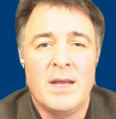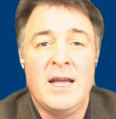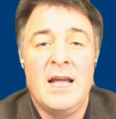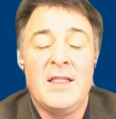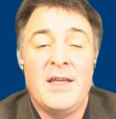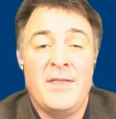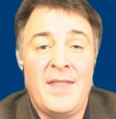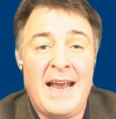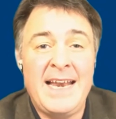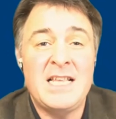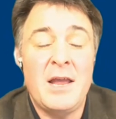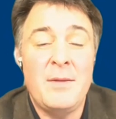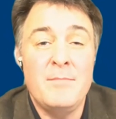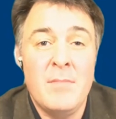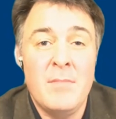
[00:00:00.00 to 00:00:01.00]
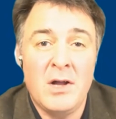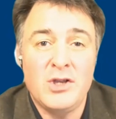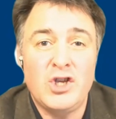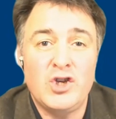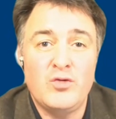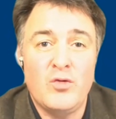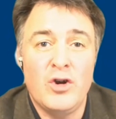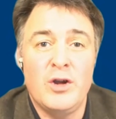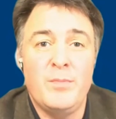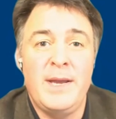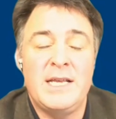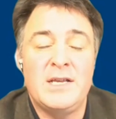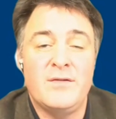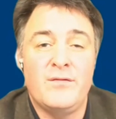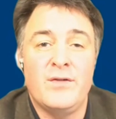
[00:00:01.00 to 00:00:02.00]
then that is a much stronger
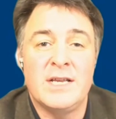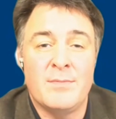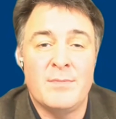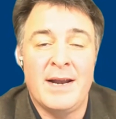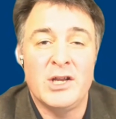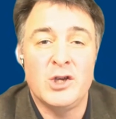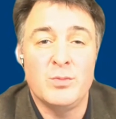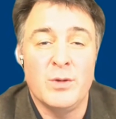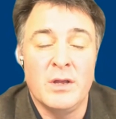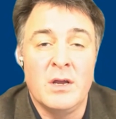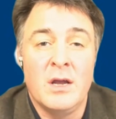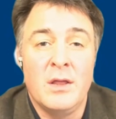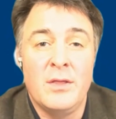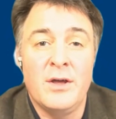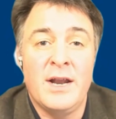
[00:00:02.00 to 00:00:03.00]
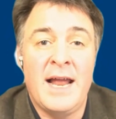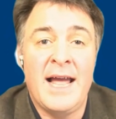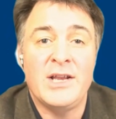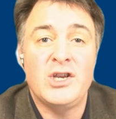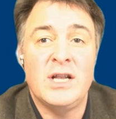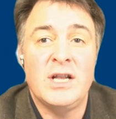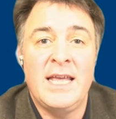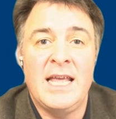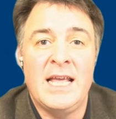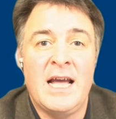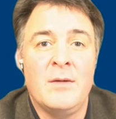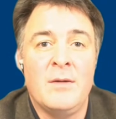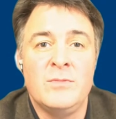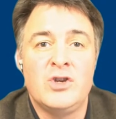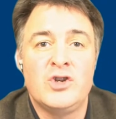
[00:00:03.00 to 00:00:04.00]
piece of risk management than actually
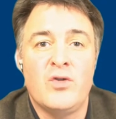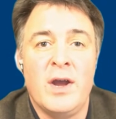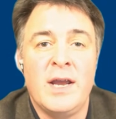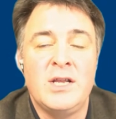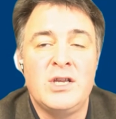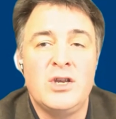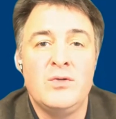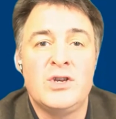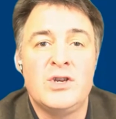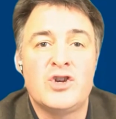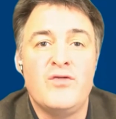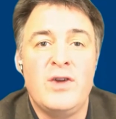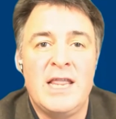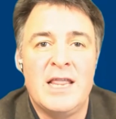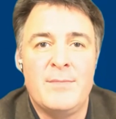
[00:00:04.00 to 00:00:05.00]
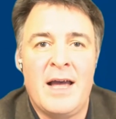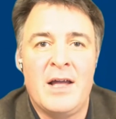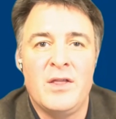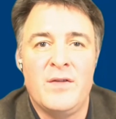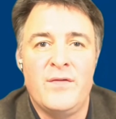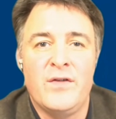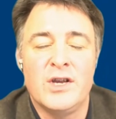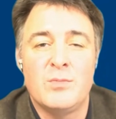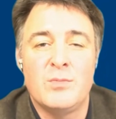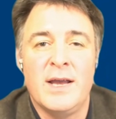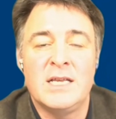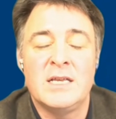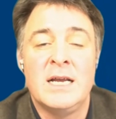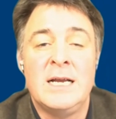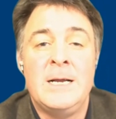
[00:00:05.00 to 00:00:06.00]
trying to screen them out in the first
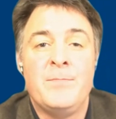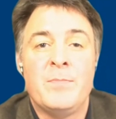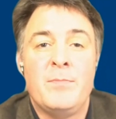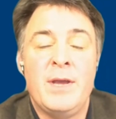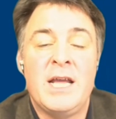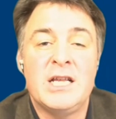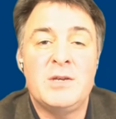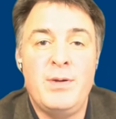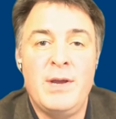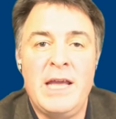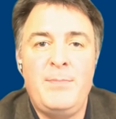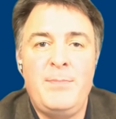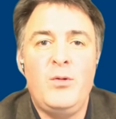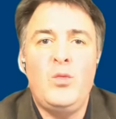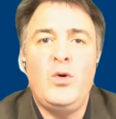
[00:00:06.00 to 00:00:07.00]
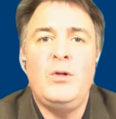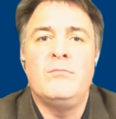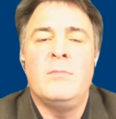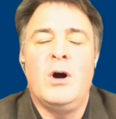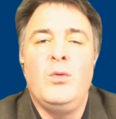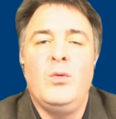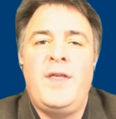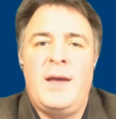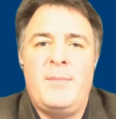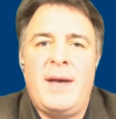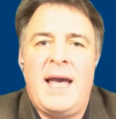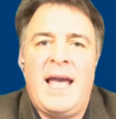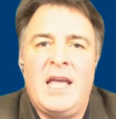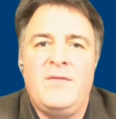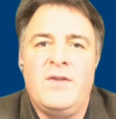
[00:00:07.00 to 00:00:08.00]
place, because people will mold their
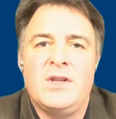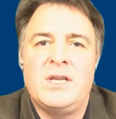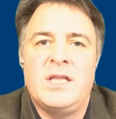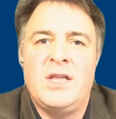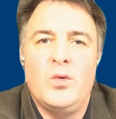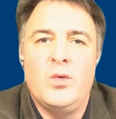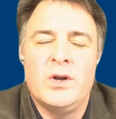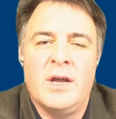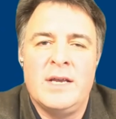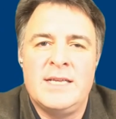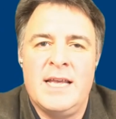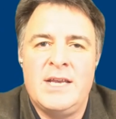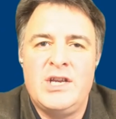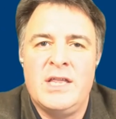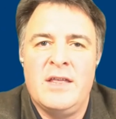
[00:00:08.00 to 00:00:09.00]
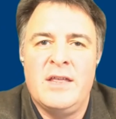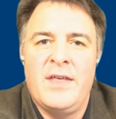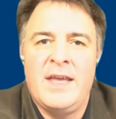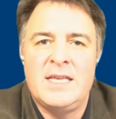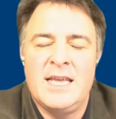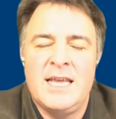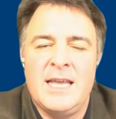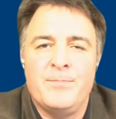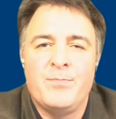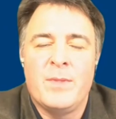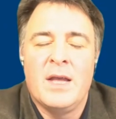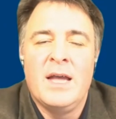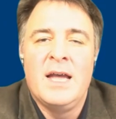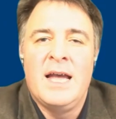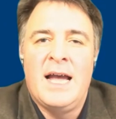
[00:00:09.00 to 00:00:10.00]
behavior to the organization that they see.
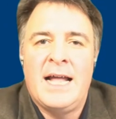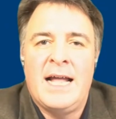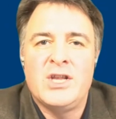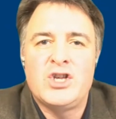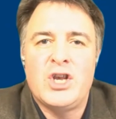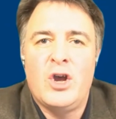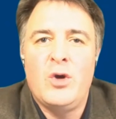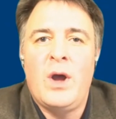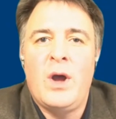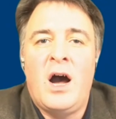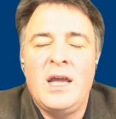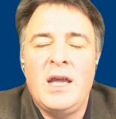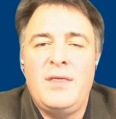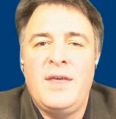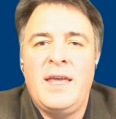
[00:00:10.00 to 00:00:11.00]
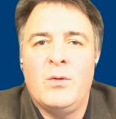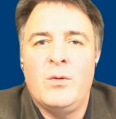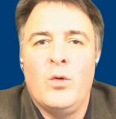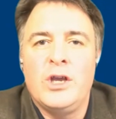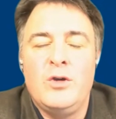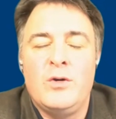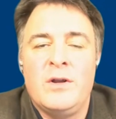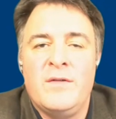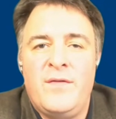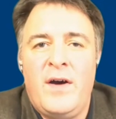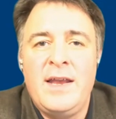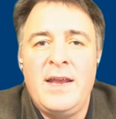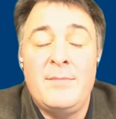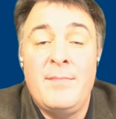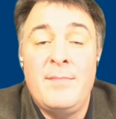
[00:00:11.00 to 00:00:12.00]
And so I think what you can
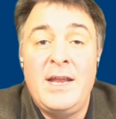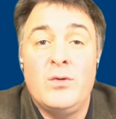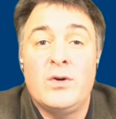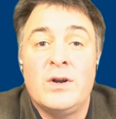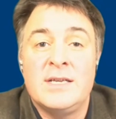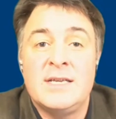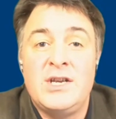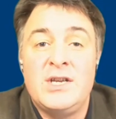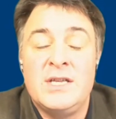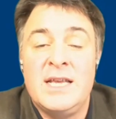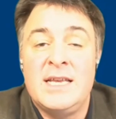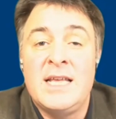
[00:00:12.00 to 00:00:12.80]
find in many organizations is